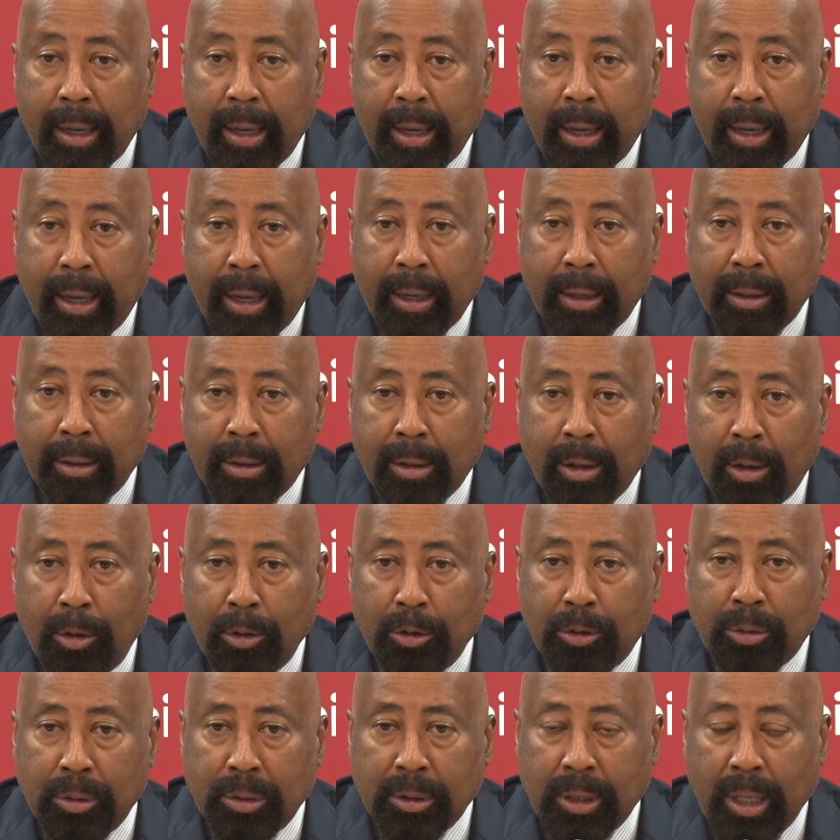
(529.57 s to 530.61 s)
And
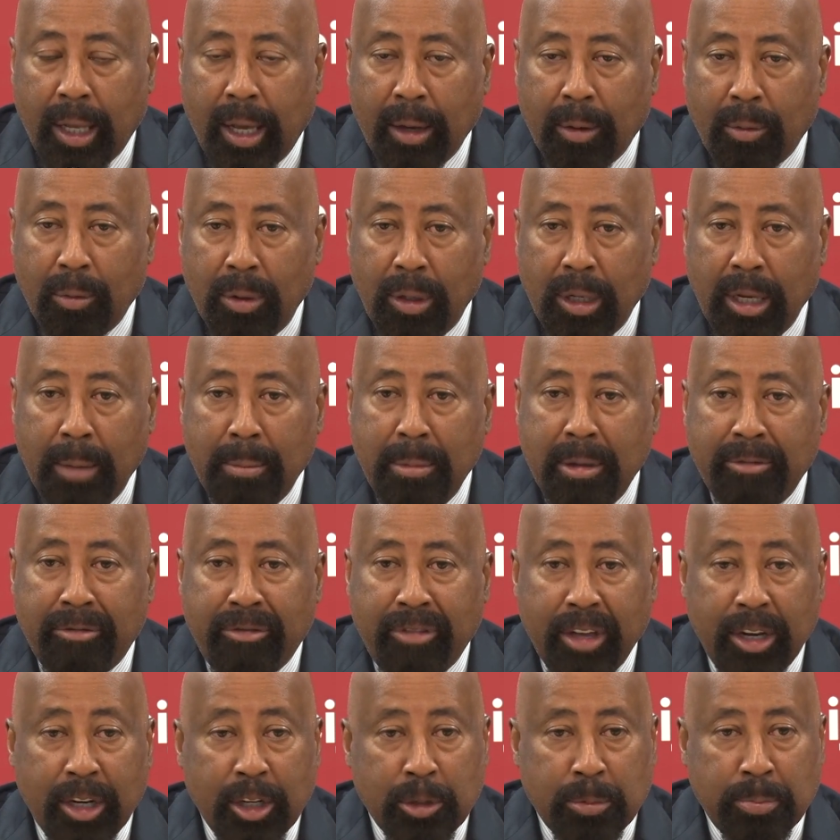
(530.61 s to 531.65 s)
Coach was like, well, let me
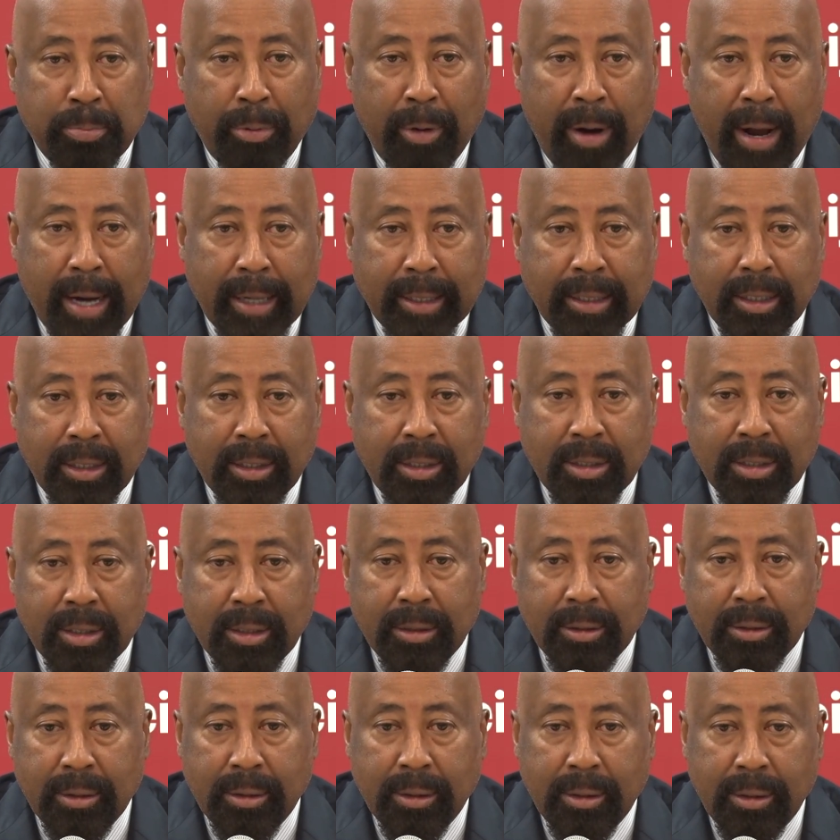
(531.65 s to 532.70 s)
finish practice,
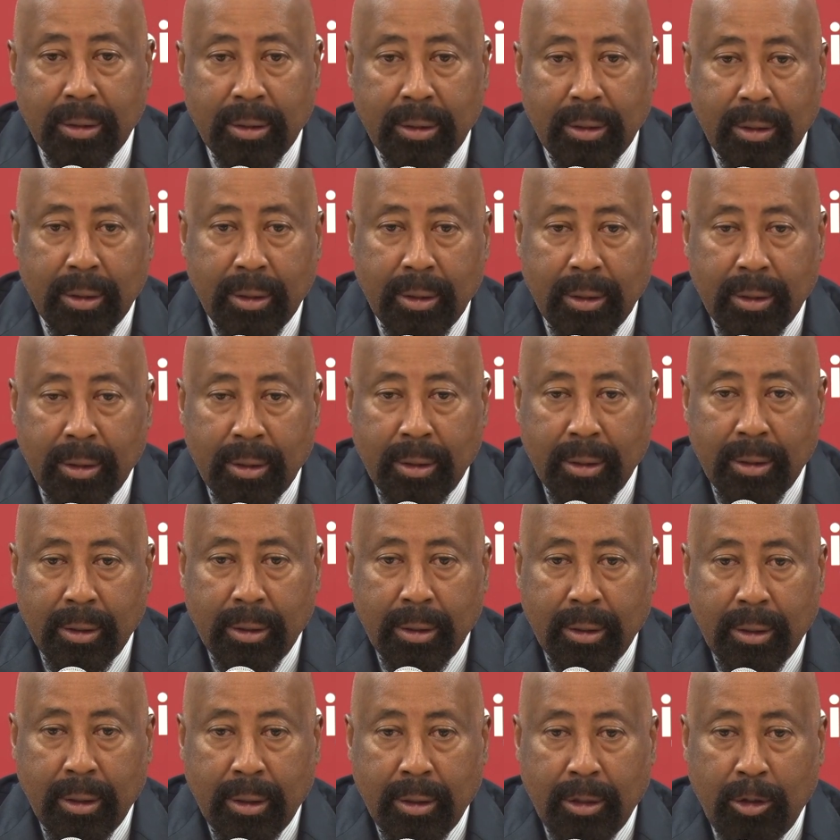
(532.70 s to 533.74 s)
and
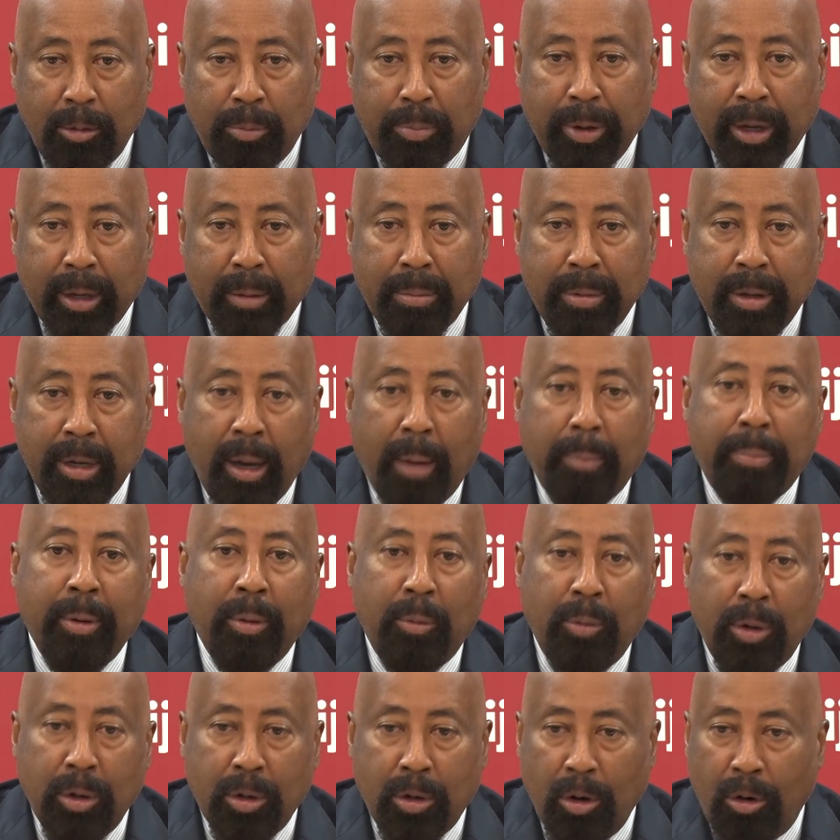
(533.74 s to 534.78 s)
you pick me up,
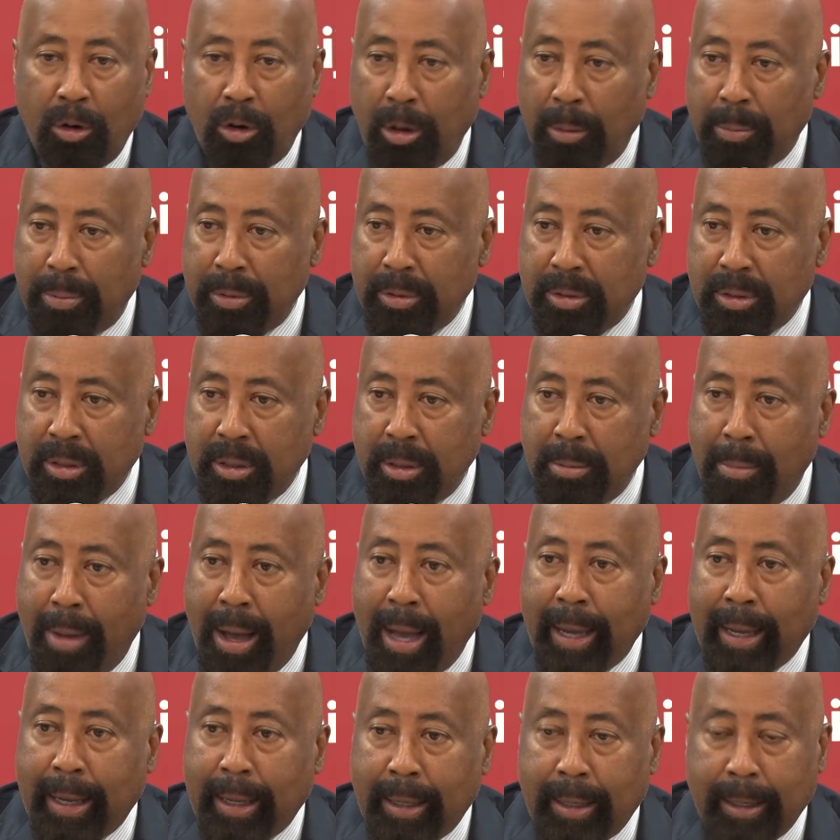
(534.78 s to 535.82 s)
and we'll go up and see
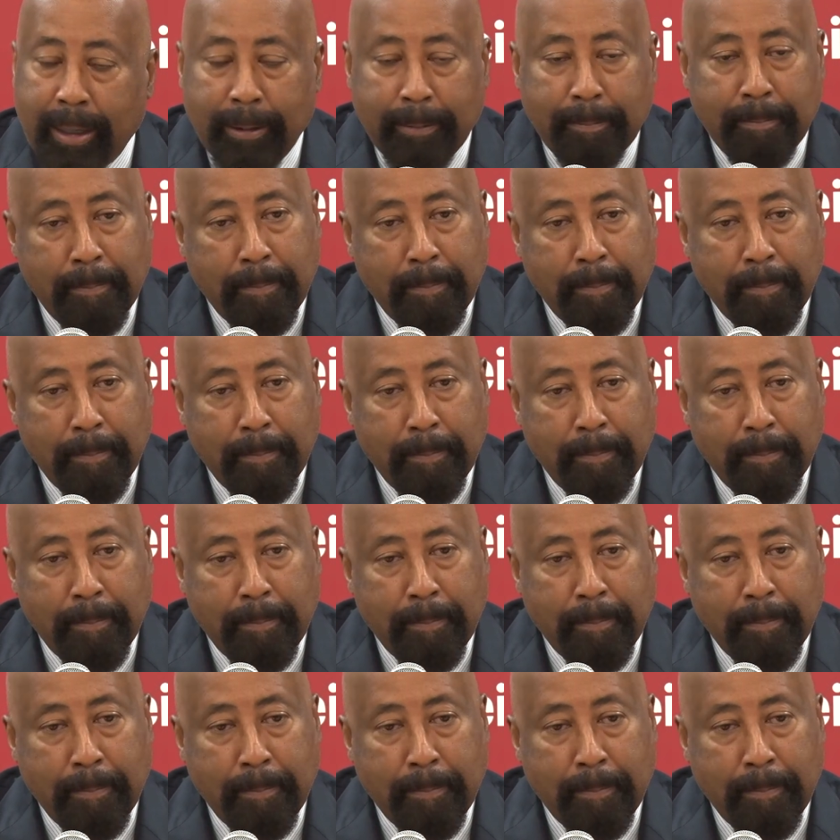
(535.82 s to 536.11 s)
Mike.